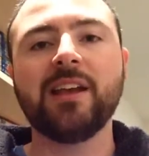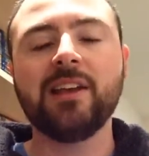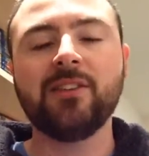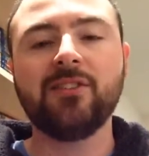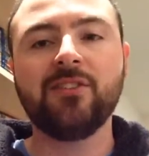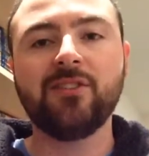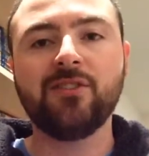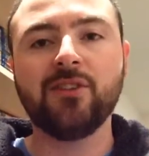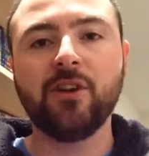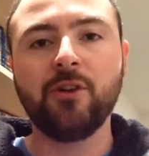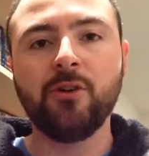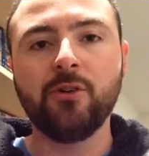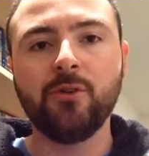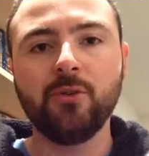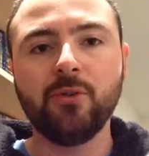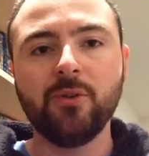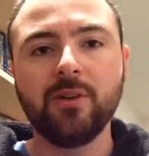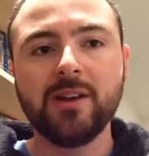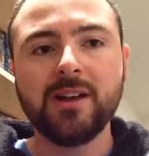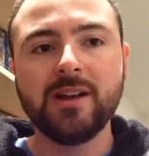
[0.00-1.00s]
It's
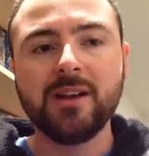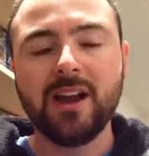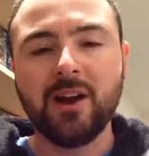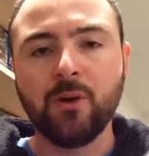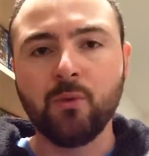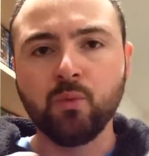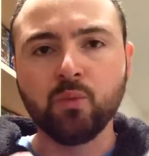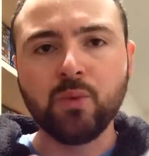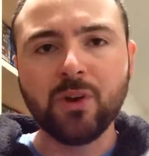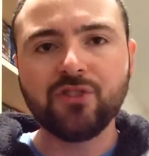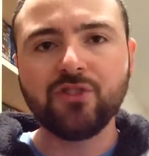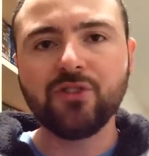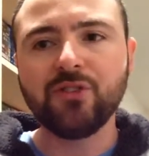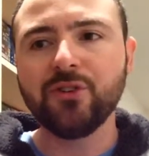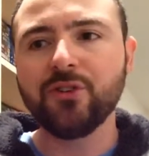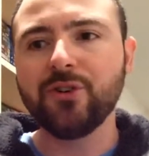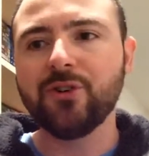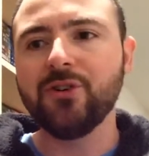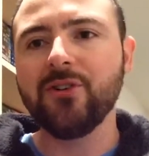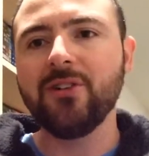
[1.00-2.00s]
so
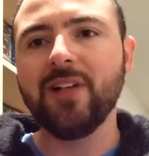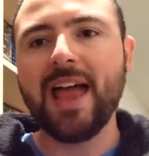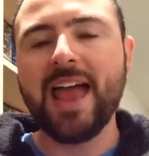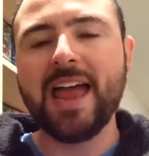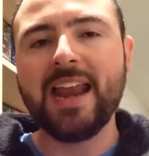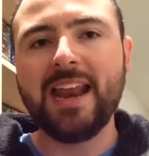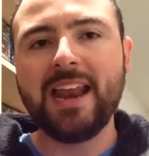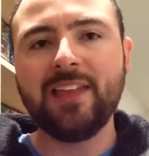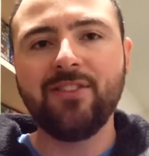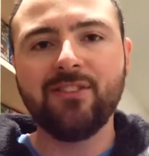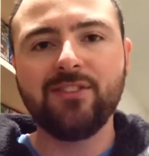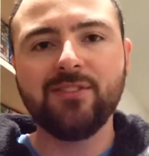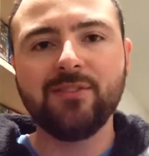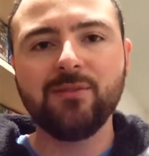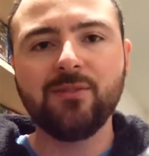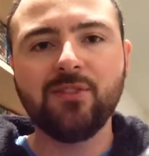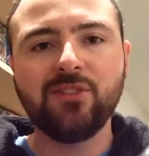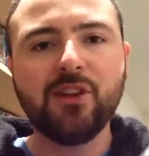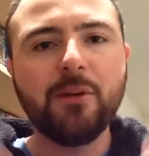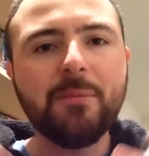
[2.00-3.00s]
original, and it has
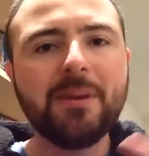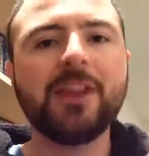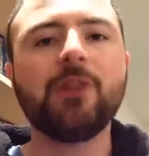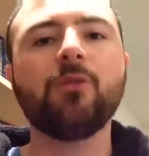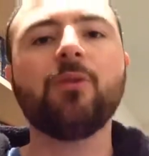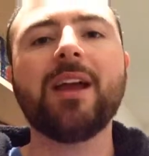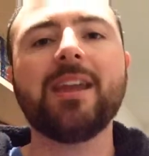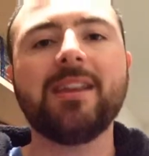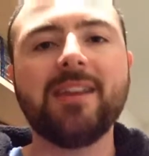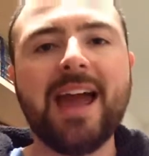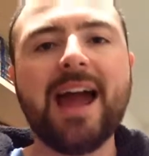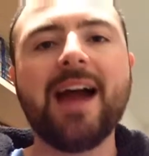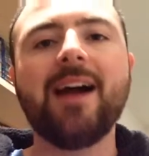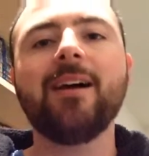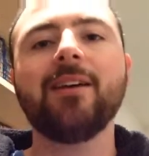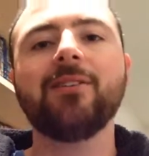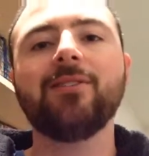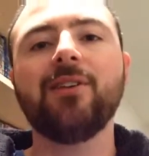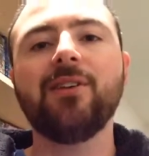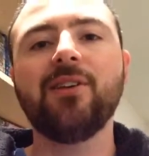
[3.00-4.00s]
so many great
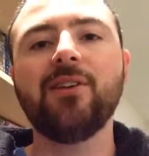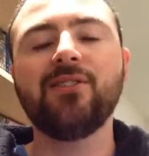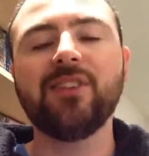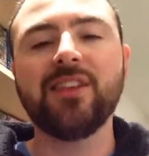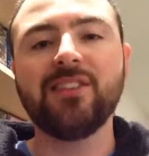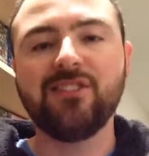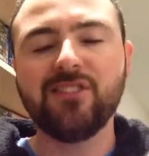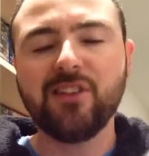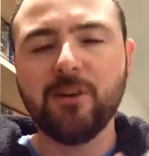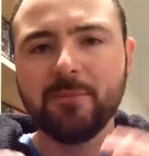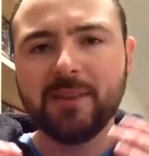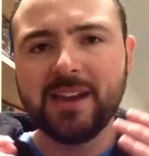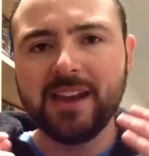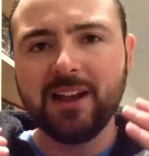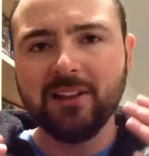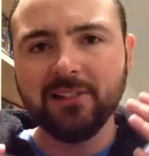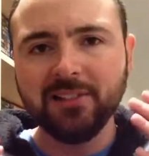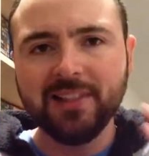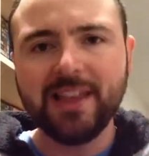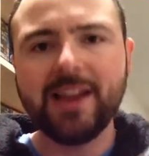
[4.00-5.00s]
characters and so many
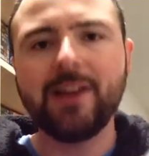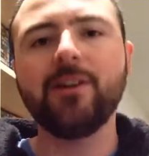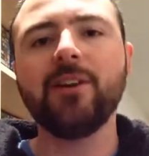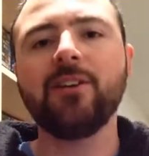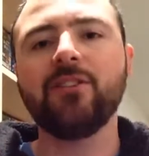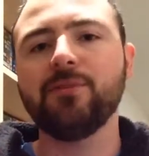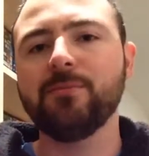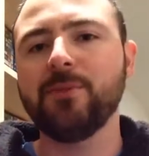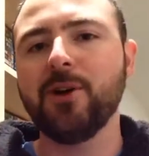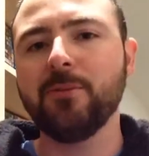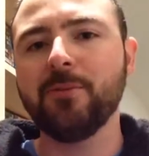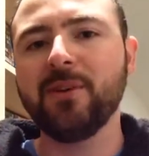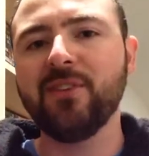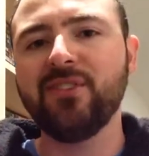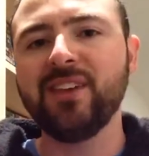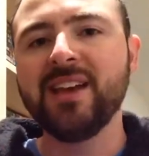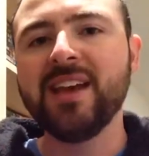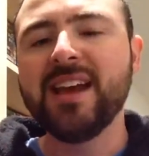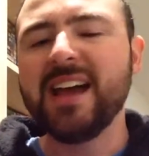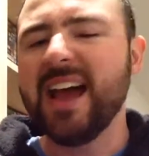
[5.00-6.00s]
hilarious
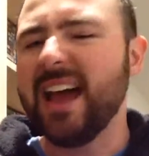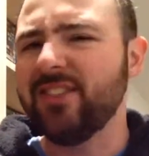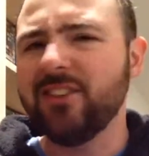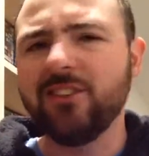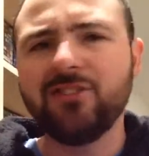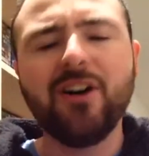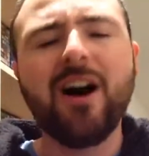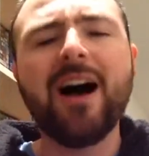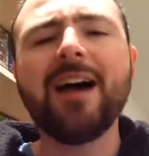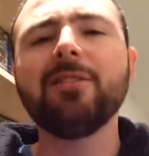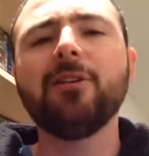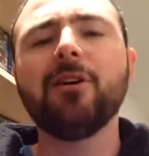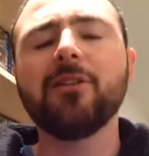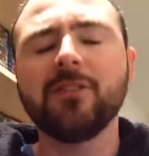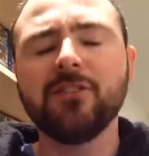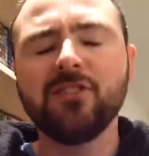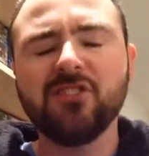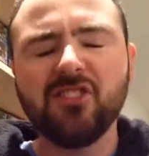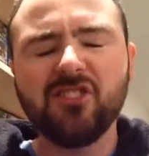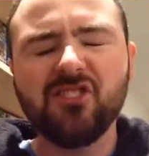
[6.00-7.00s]
moments, and the dialogue
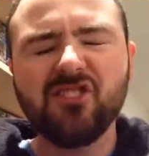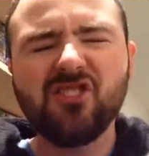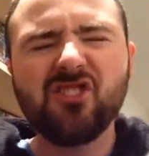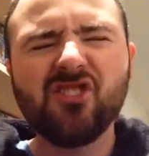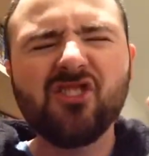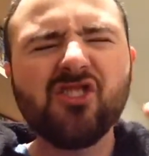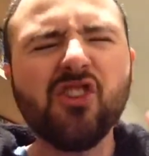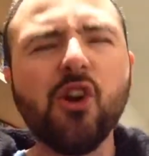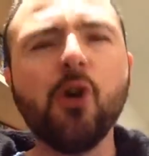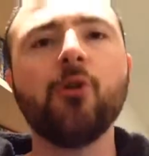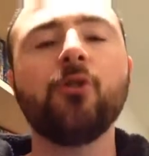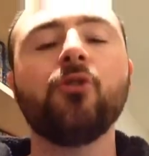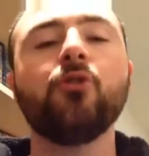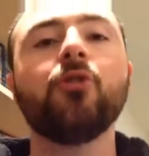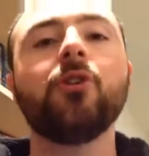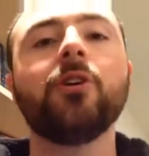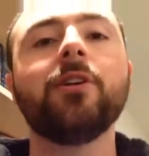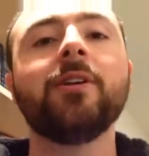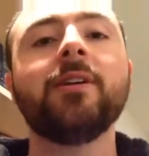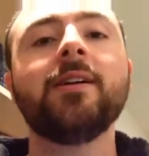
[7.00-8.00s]
is just so
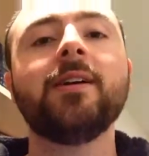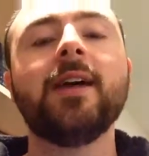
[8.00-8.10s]
good.